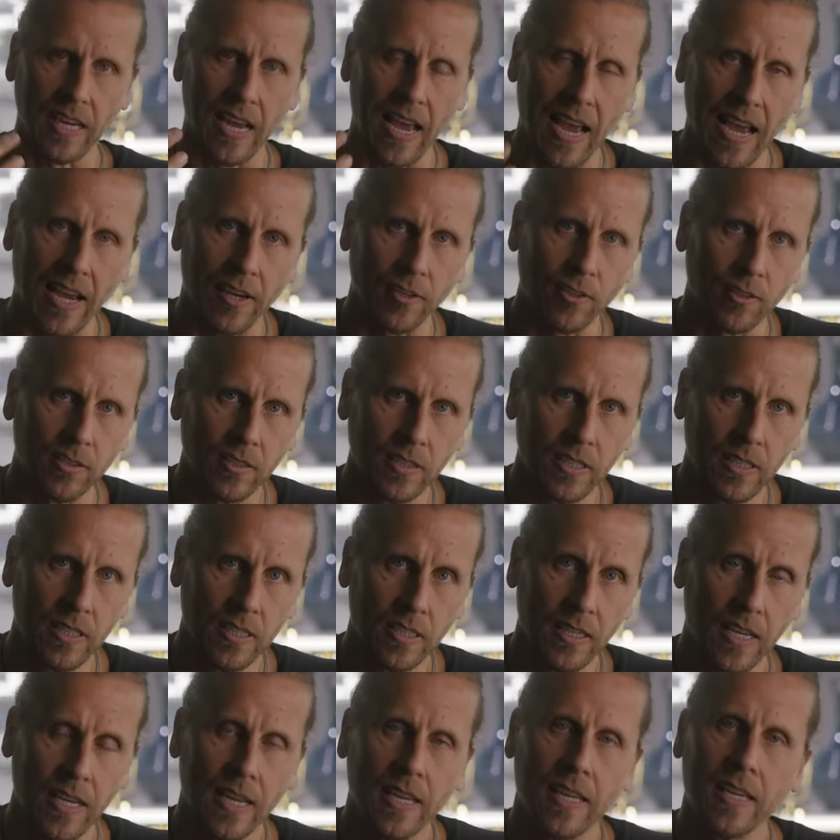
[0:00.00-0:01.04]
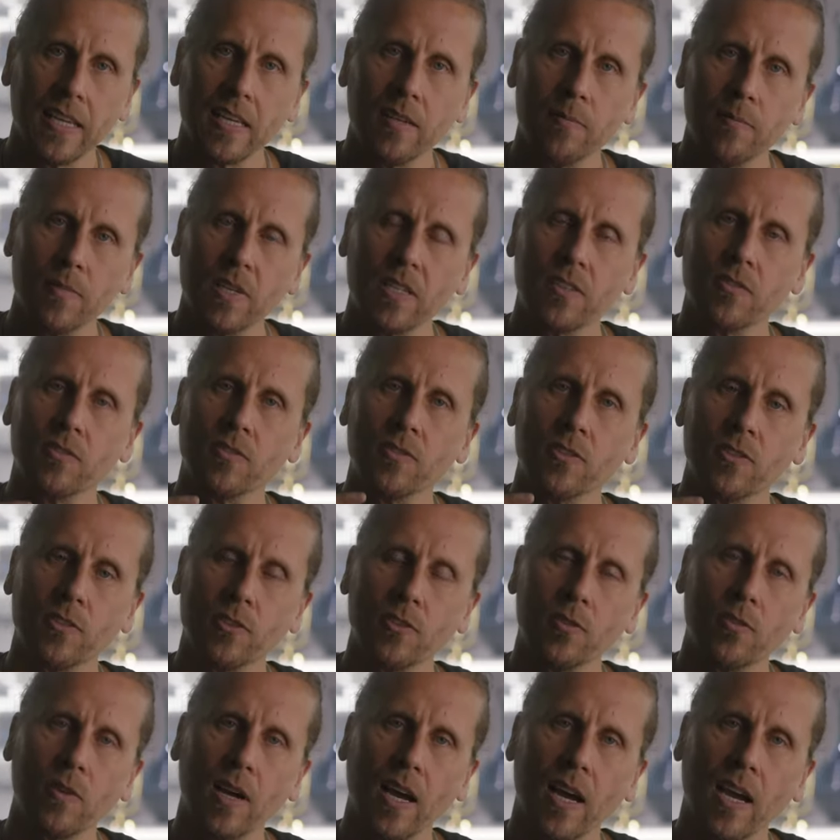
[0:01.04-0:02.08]
it accurately, it means
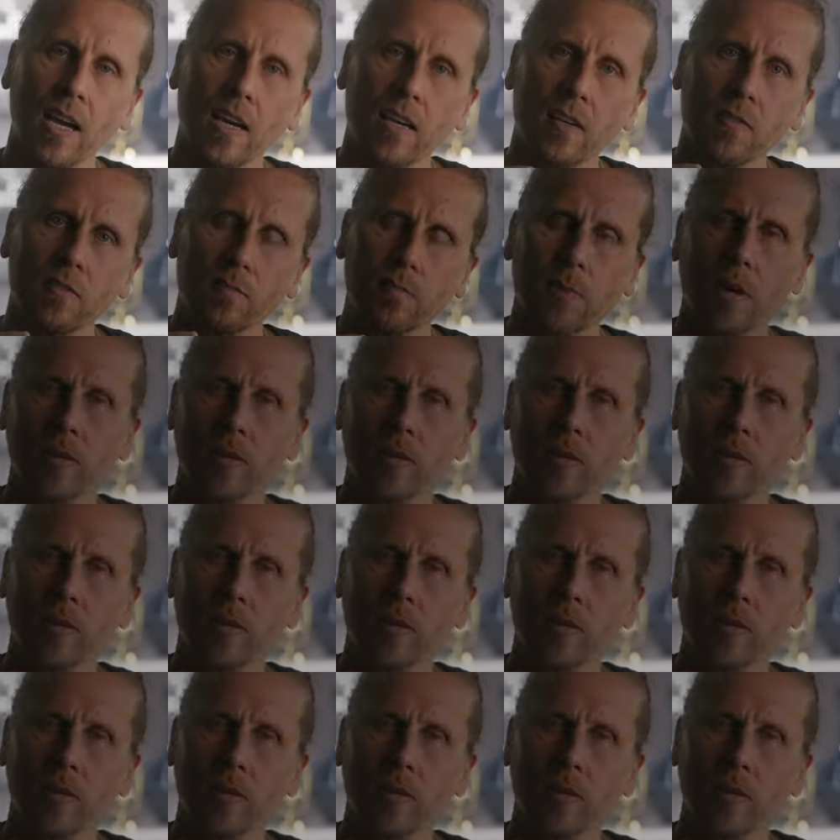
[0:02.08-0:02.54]
you have